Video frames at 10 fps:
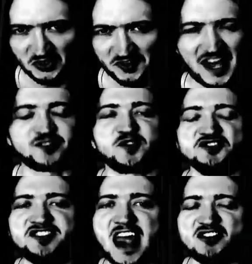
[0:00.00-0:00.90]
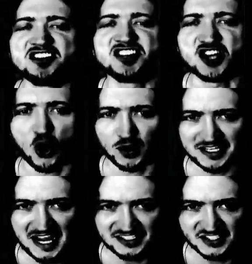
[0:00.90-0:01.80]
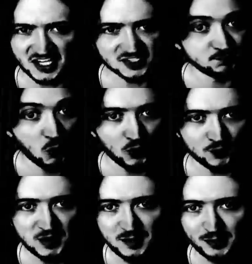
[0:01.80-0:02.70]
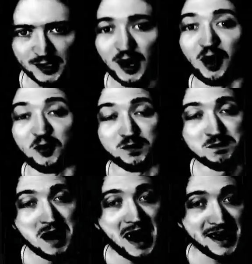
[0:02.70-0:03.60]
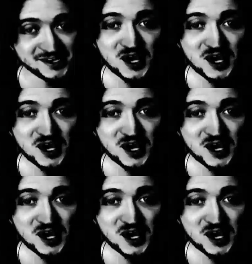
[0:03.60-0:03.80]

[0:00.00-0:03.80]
That's for daring to go against us. Poor people? Oh, man.